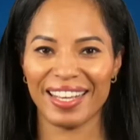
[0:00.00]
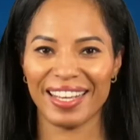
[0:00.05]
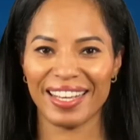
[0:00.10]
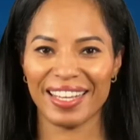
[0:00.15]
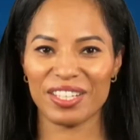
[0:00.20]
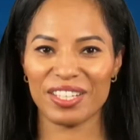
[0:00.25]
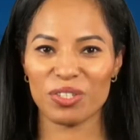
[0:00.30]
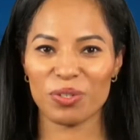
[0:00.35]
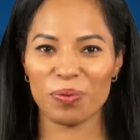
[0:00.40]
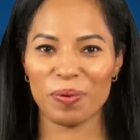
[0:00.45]

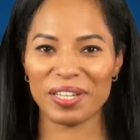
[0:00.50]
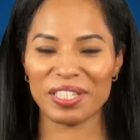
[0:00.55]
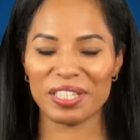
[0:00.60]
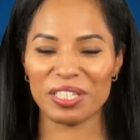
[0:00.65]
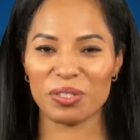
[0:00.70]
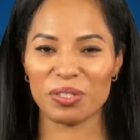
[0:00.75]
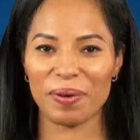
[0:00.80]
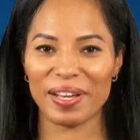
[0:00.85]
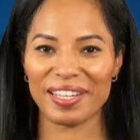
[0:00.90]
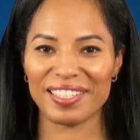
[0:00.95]
In
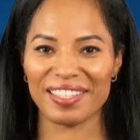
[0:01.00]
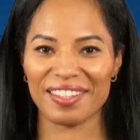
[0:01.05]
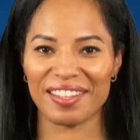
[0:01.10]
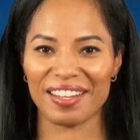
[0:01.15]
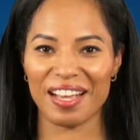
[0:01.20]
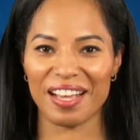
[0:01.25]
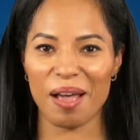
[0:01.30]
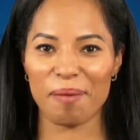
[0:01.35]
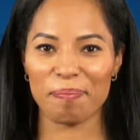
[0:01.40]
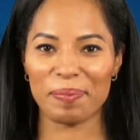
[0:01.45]
2020, the
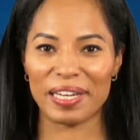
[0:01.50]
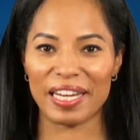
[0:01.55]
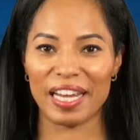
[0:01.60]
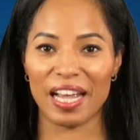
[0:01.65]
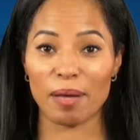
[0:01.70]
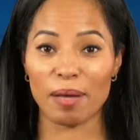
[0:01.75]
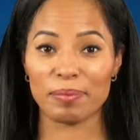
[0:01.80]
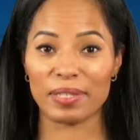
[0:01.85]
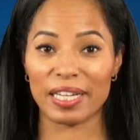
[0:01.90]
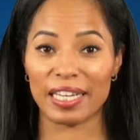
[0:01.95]
company
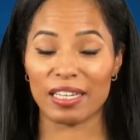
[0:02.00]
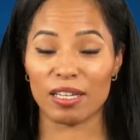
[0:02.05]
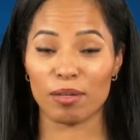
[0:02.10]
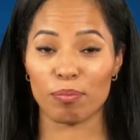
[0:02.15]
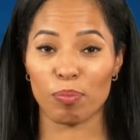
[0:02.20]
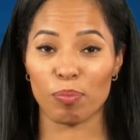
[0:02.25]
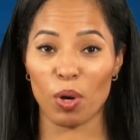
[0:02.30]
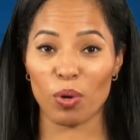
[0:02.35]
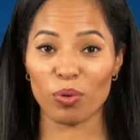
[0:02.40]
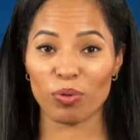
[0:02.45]

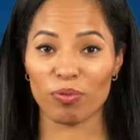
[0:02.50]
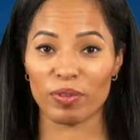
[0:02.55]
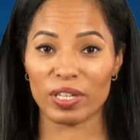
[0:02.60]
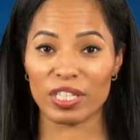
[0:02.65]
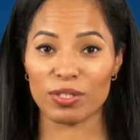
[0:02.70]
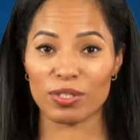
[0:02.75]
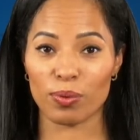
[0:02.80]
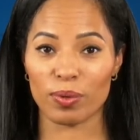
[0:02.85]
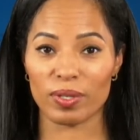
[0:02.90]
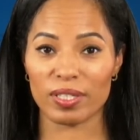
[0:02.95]
updated both
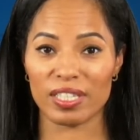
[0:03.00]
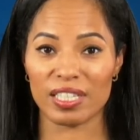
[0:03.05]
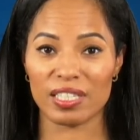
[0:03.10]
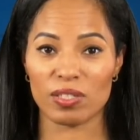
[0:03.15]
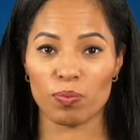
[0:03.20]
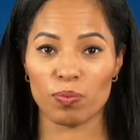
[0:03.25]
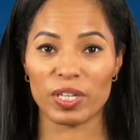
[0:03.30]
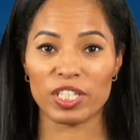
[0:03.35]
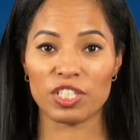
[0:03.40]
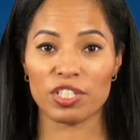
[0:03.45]

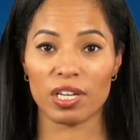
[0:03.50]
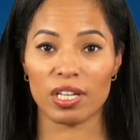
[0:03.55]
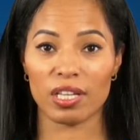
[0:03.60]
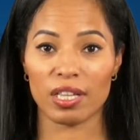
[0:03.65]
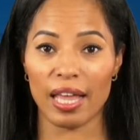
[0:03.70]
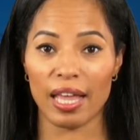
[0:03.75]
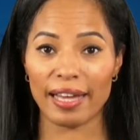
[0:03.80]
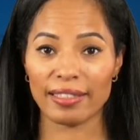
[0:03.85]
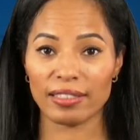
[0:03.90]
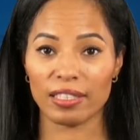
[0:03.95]
resources, which
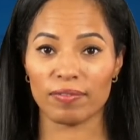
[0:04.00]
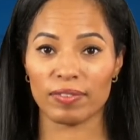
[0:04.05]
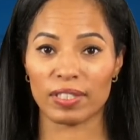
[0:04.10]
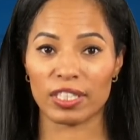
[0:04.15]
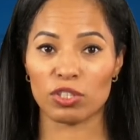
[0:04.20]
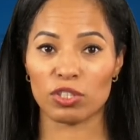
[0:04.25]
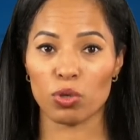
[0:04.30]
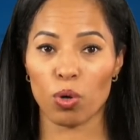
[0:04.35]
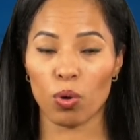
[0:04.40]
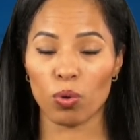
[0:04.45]

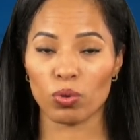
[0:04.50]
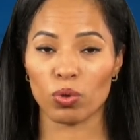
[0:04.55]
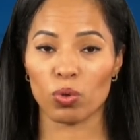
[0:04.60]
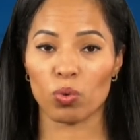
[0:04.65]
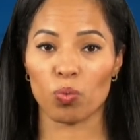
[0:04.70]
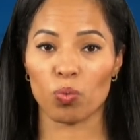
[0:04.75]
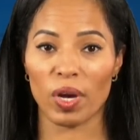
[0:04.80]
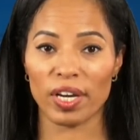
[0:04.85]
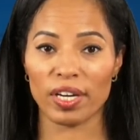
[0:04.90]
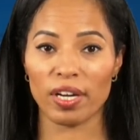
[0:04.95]
collectively
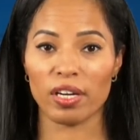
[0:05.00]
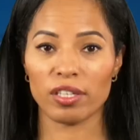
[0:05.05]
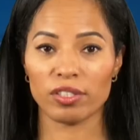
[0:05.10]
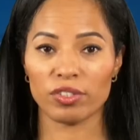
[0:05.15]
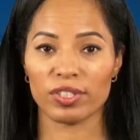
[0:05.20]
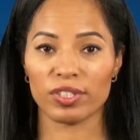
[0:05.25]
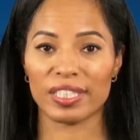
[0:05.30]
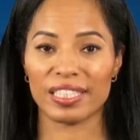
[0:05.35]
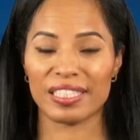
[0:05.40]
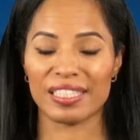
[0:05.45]
total
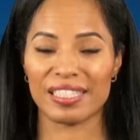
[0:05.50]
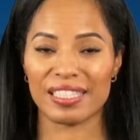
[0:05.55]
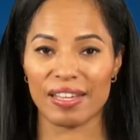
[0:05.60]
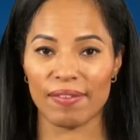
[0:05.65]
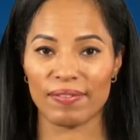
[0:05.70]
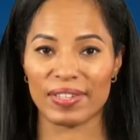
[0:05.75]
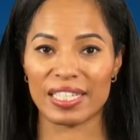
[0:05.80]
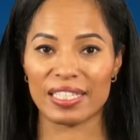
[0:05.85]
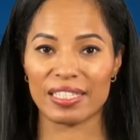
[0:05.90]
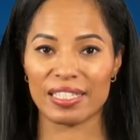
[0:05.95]

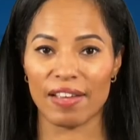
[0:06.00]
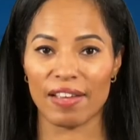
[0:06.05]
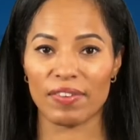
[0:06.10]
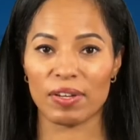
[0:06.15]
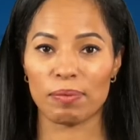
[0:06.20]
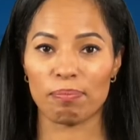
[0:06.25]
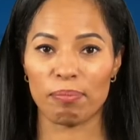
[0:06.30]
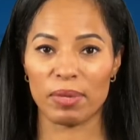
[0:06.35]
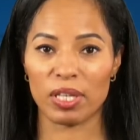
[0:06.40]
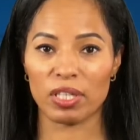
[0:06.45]

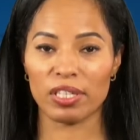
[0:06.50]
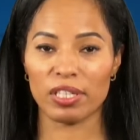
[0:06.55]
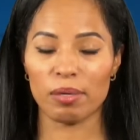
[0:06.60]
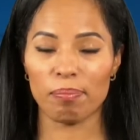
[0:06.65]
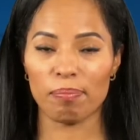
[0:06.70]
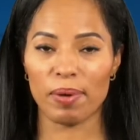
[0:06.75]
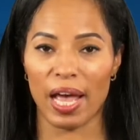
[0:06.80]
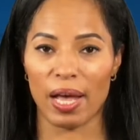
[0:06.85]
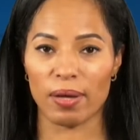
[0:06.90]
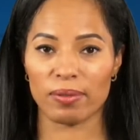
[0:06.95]
177
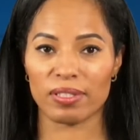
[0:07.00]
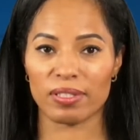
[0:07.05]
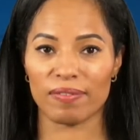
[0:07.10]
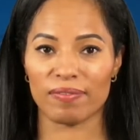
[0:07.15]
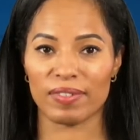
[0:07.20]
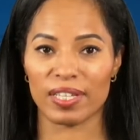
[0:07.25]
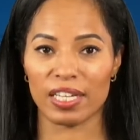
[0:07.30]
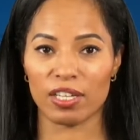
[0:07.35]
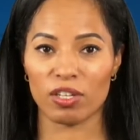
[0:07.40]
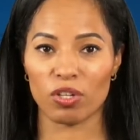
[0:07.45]
million pounds
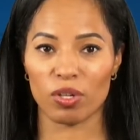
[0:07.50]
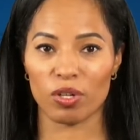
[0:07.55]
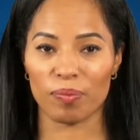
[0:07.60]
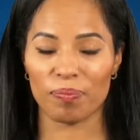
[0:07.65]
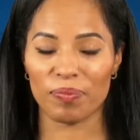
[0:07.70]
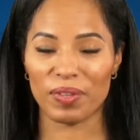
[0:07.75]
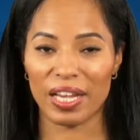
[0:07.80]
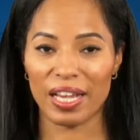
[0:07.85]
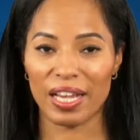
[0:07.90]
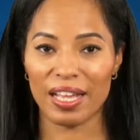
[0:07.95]
of nickel.